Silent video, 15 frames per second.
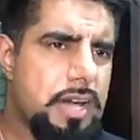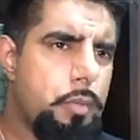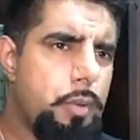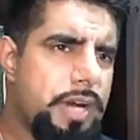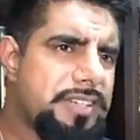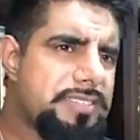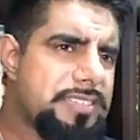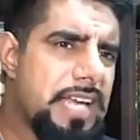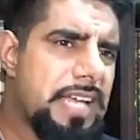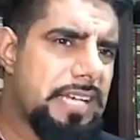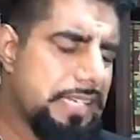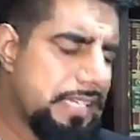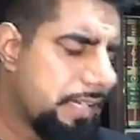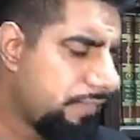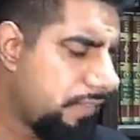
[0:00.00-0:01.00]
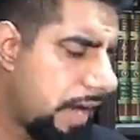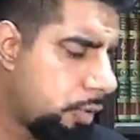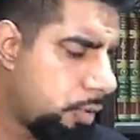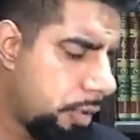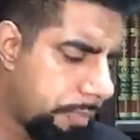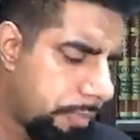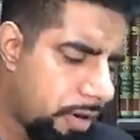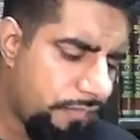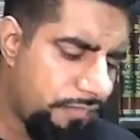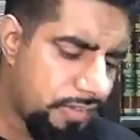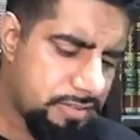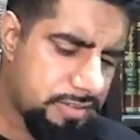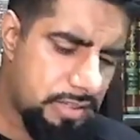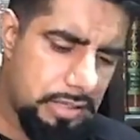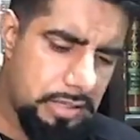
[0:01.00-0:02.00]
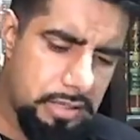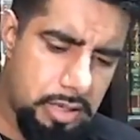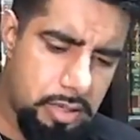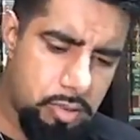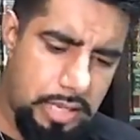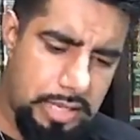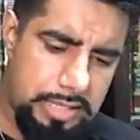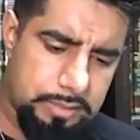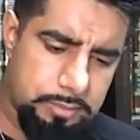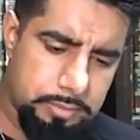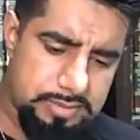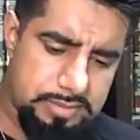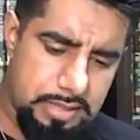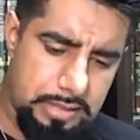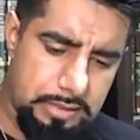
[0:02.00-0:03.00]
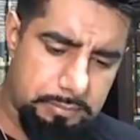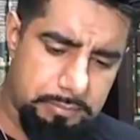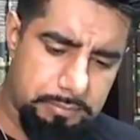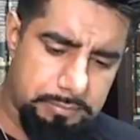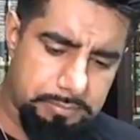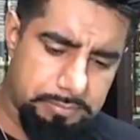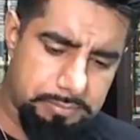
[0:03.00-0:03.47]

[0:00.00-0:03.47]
Where does that leave our Prophet sallallahu alaihi wasallam?